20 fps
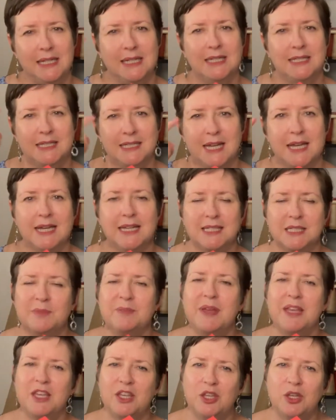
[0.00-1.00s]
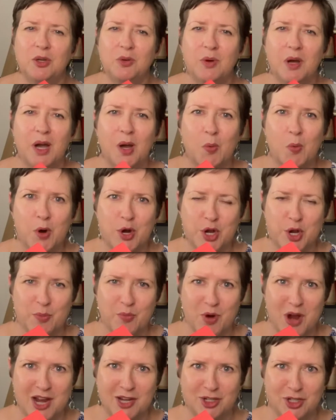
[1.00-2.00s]
it does make you uh, work your
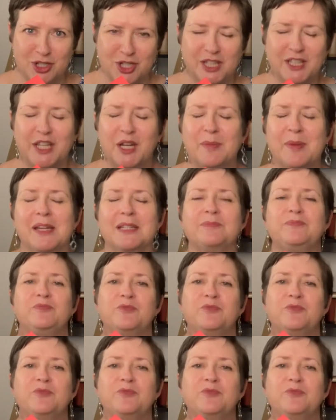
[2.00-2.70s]
brain just a little bit.